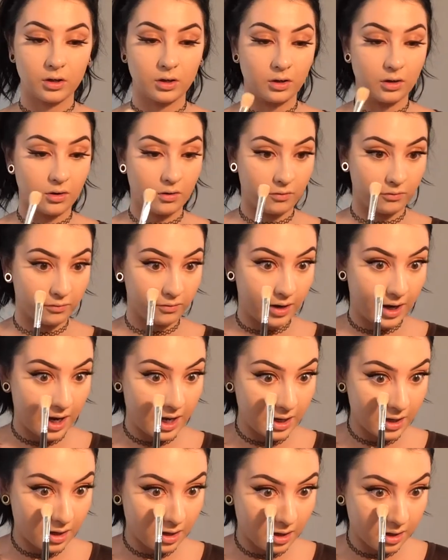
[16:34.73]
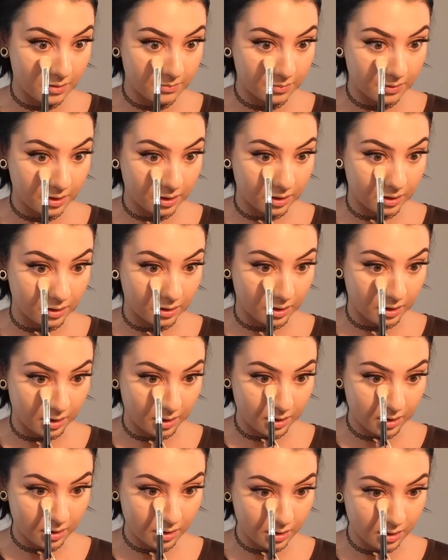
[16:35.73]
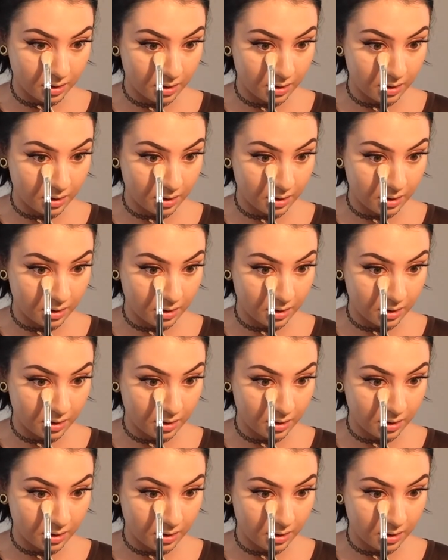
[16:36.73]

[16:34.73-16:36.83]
Go right up in there.